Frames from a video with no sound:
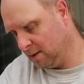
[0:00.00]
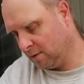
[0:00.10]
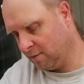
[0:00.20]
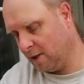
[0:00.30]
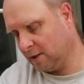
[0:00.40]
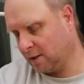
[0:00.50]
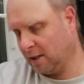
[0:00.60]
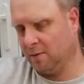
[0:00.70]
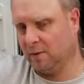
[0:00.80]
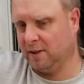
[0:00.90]
The rotor
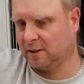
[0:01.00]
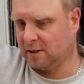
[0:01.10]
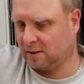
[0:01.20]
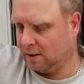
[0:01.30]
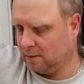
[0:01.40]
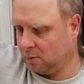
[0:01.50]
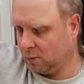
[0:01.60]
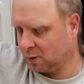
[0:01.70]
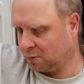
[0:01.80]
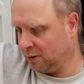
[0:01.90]
gear on this is
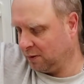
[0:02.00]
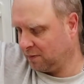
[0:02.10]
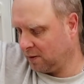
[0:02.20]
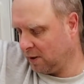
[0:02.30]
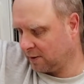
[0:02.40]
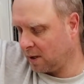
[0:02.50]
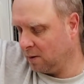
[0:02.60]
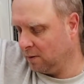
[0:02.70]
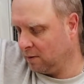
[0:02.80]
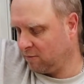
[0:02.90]
waterproof. I
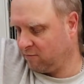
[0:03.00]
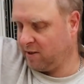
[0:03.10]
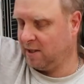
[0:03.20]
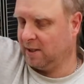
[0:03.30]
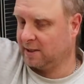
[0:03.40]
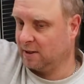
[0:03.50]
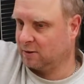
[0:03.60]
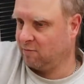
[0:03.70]
don't really tend